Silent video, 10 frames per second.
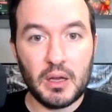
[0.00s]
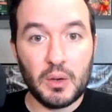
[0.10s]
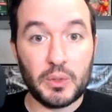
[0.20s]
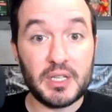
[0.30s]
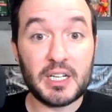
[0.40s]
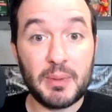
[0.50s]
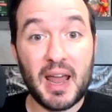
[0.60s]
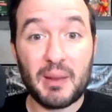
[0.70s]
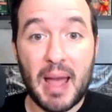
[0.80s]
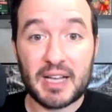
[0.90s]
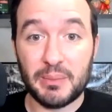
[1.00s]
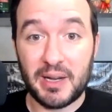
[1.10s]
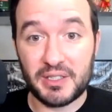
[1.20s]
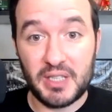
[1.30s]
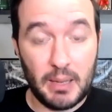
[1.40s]
We talked about how to
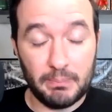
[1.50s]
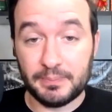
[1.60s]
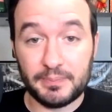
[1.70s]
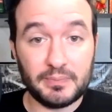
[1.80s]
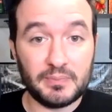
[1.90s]
maximize Dame.